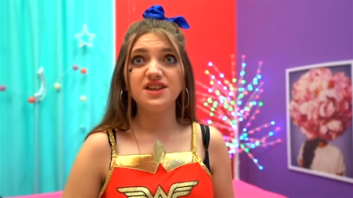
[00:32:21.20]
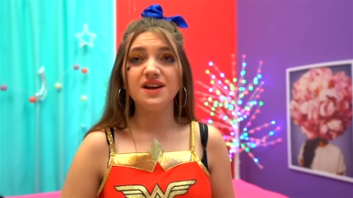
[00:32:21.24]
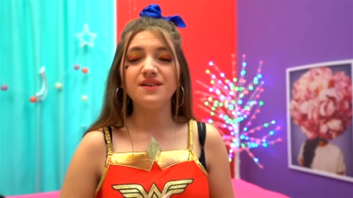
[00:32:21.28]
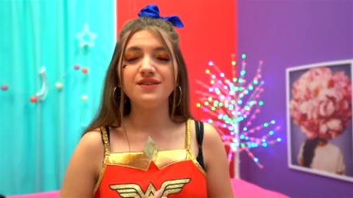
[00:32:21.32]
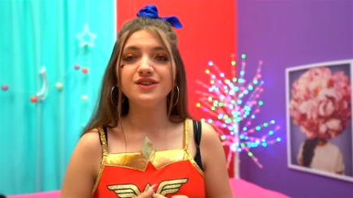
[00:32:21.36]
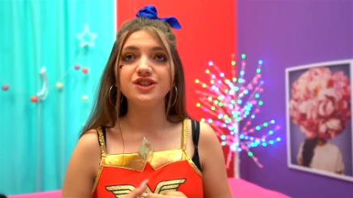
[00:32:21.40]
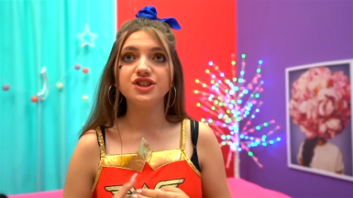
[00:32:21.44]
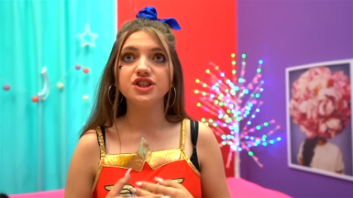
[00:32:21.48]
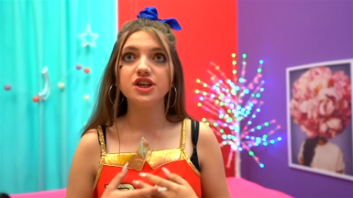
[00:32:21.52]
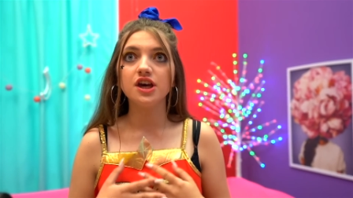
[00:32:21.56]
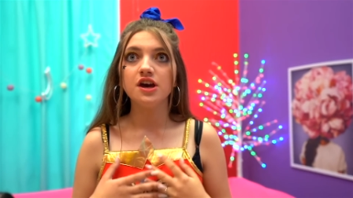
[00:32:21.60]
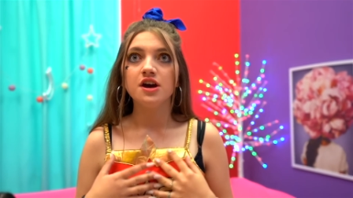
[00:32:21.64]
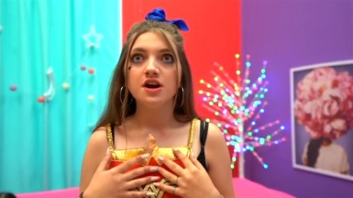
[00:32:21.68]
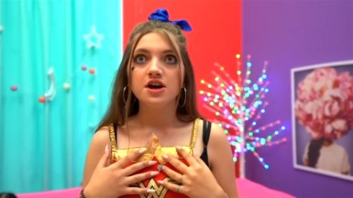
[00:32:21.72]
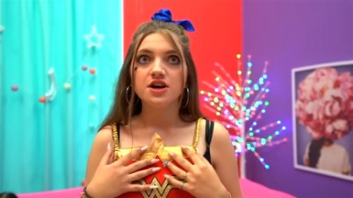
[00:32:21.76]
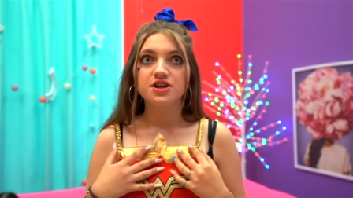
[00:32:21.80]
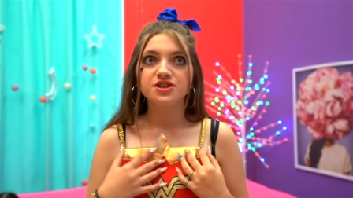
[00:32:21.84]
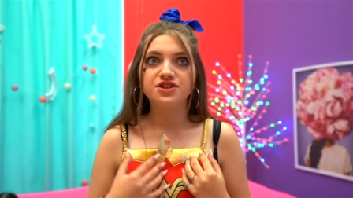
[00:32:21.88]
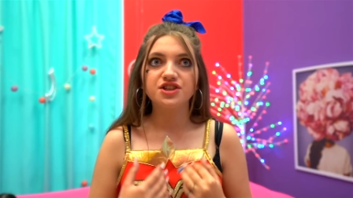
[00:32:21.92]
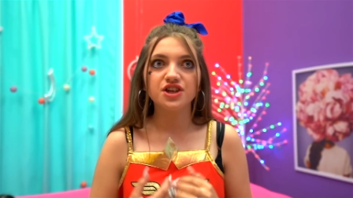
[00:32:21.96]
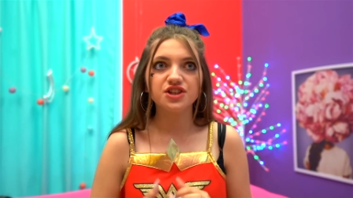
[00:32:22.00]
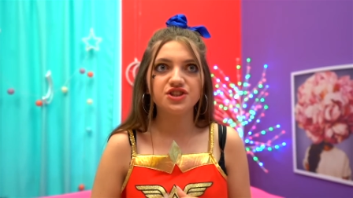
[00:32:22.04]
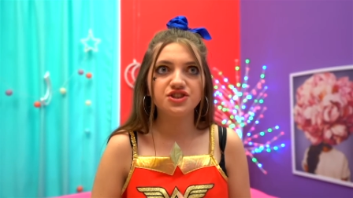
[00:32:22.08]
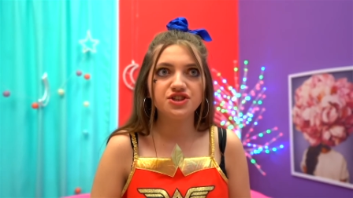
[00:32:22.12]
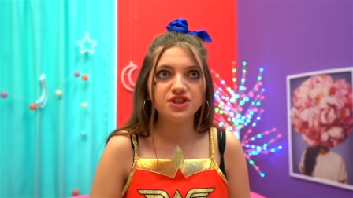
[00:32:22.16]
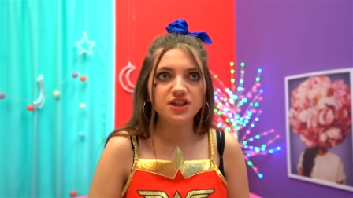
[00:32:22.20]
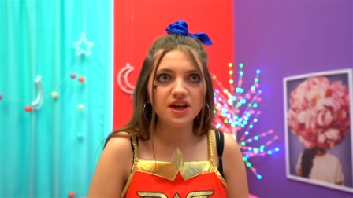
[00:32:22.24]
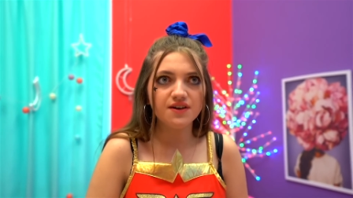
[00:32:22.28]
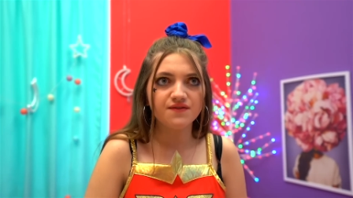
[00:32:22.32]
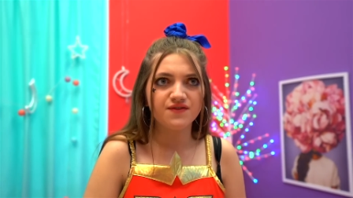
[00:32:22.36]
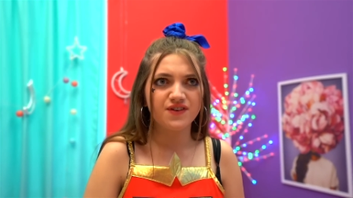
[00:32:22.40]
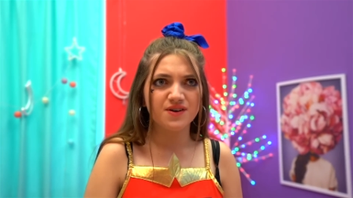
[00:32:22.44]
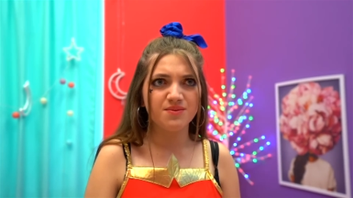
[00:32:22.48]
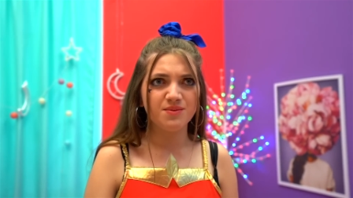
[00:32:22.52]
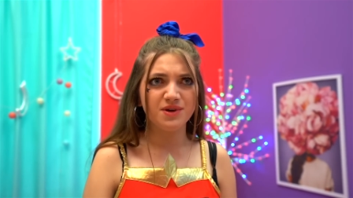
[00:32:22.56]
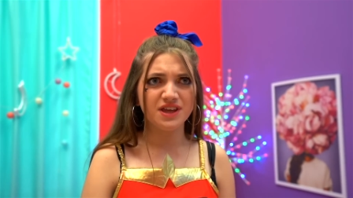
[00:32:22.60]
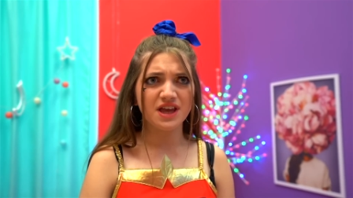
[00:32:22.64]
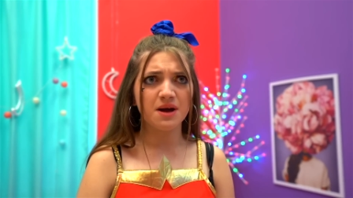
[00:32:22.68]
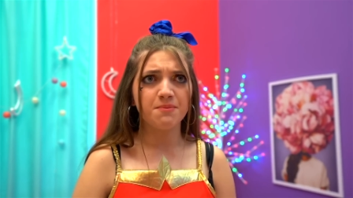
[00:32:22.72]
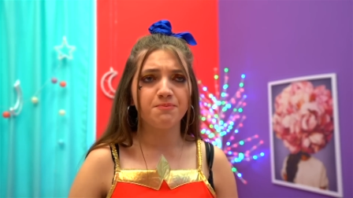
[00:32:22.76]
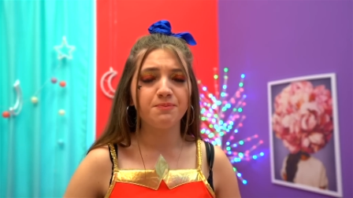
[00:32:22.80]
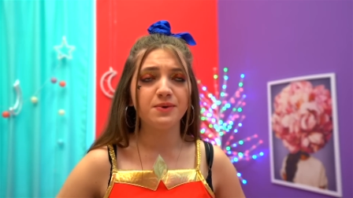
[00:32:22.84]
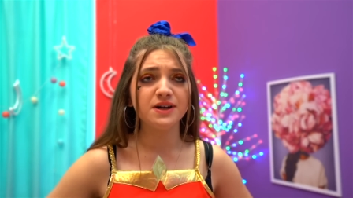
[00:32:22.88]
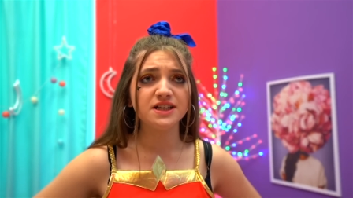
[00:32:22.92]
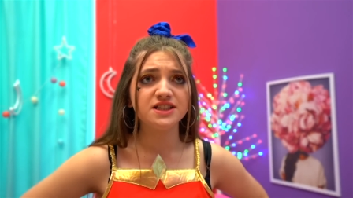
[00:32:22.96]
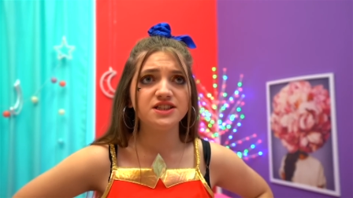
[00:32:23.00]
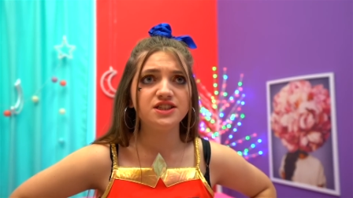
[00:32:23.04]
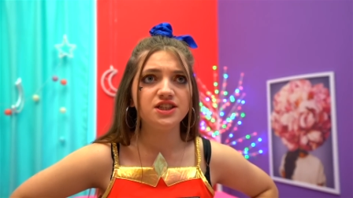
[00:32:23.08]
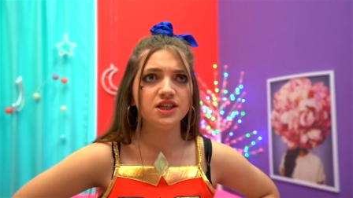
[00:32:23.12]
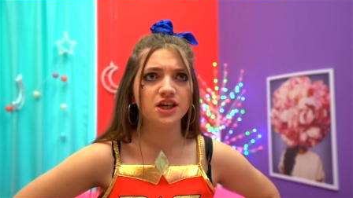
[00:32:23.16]
Hey girls, why are you
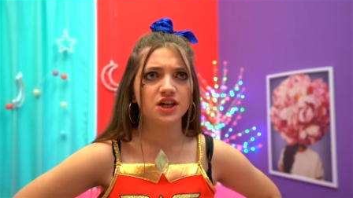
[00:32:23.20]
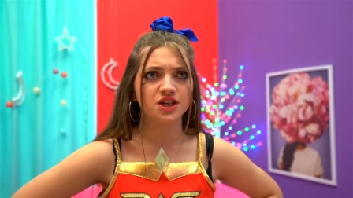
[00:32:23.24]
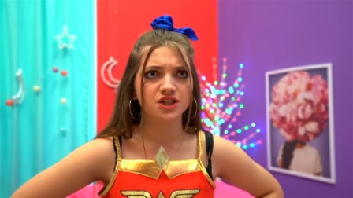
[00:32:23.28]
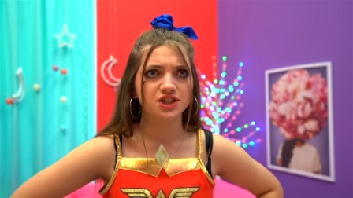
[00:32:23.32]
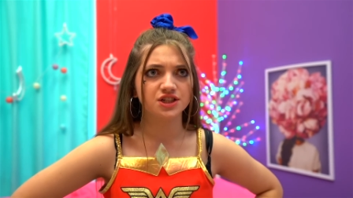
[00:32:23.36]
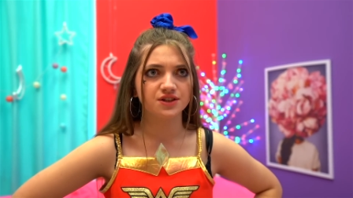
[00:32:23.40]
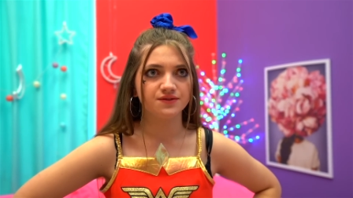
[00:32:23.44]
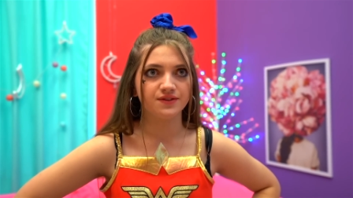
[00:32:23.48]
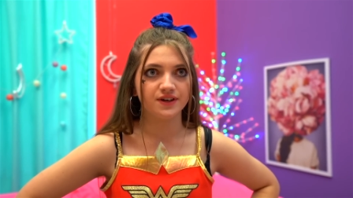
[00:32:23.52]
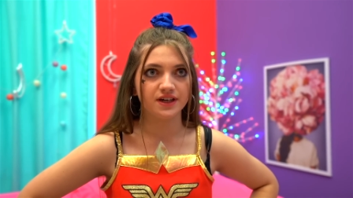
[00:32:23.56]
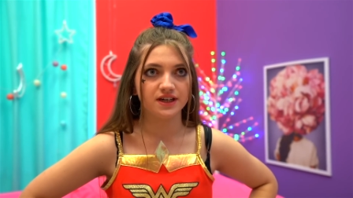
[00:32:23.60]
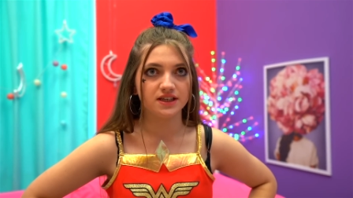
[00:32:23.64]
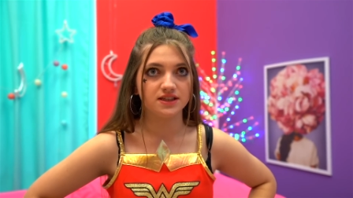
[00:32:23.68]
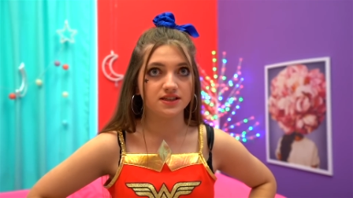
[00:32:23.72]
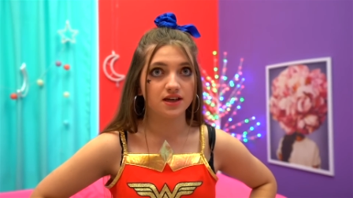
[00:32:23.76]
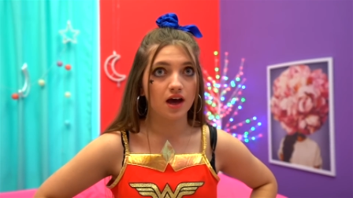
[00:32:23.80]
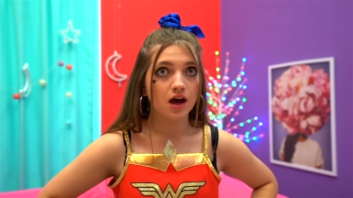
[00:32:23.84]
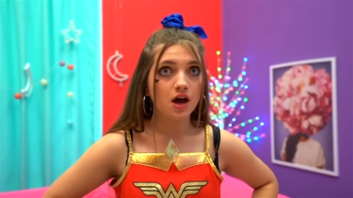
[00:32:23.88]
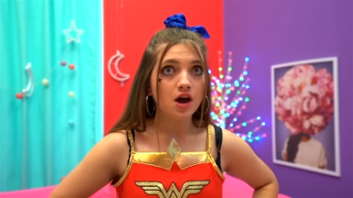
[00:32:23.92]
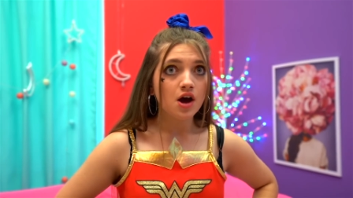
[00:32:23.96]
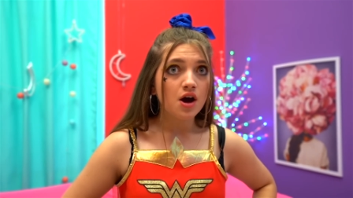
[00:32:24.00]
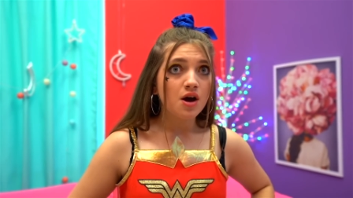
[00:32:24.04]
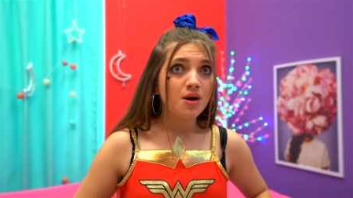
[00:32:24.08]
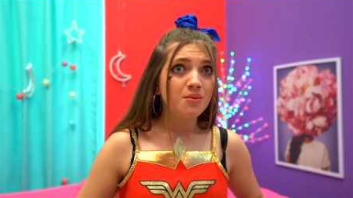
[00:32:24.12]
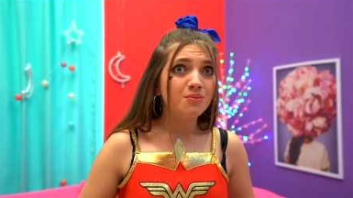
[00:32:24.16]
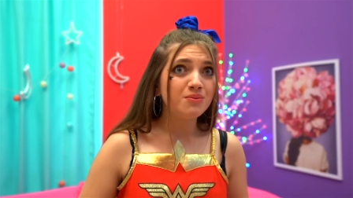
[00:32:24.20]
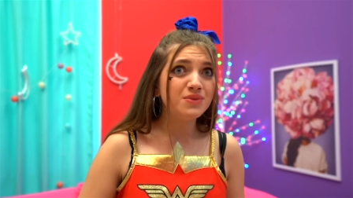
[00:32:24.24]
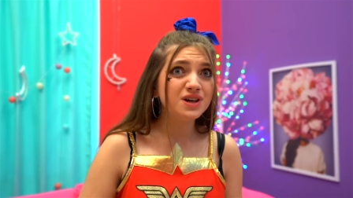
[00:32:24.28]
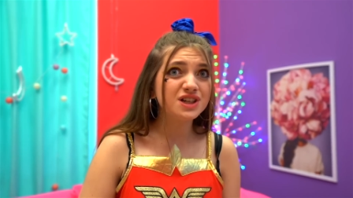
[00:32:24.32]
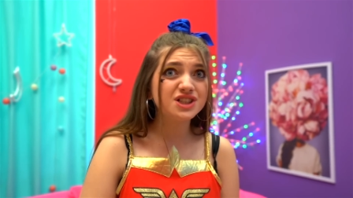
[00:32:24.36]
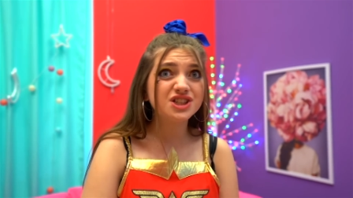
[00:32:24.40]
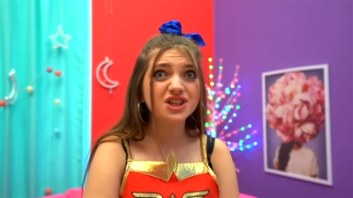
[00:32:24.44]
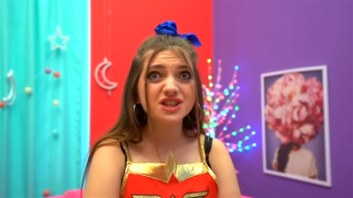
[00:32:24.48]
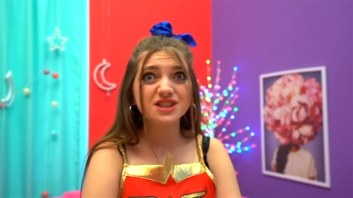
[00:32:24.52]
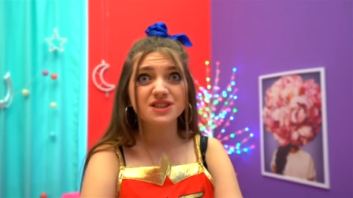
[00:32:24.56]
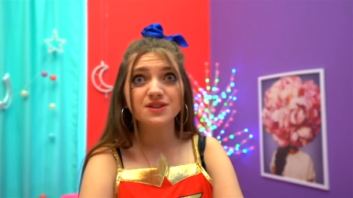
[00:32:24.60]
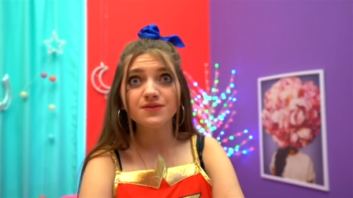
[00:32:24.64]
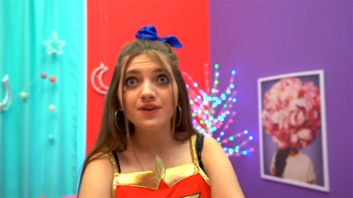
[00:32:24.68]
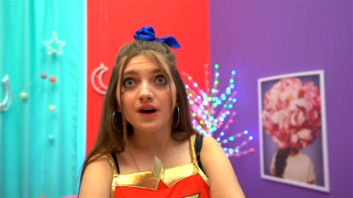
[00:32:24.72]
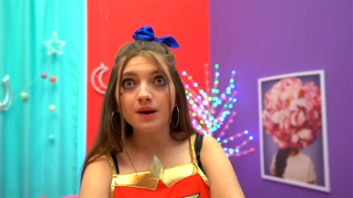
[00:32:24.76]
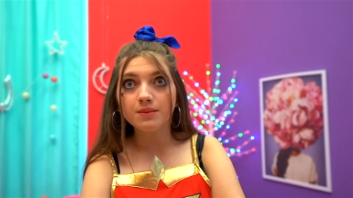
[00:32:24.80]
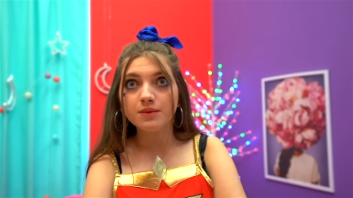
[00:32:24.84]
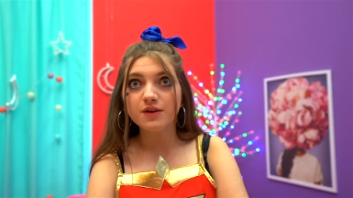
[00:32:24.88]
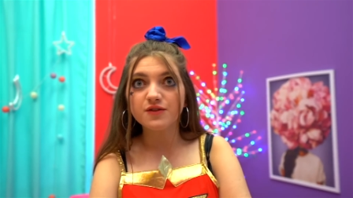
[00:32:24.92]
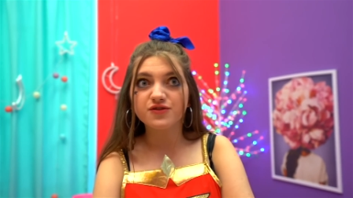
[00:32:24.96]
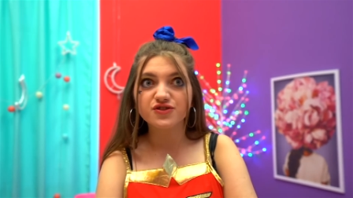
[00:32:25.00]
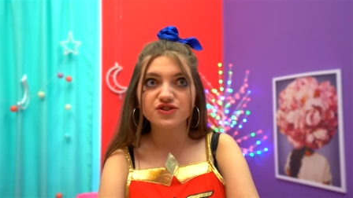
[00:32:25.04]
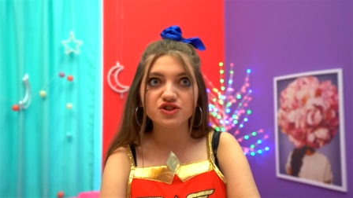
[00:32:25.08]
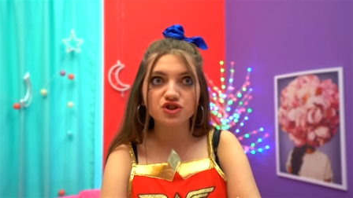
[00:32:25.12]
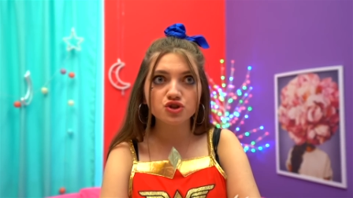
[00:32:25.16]
talking to me? I thought we were
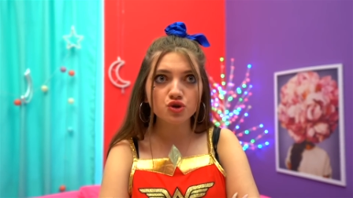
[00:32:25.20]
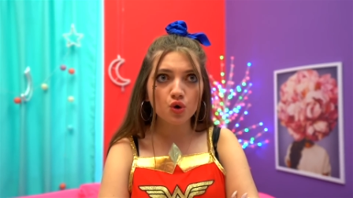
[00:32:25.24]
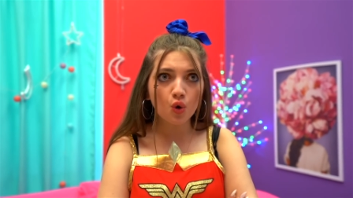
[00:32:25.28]
fighting or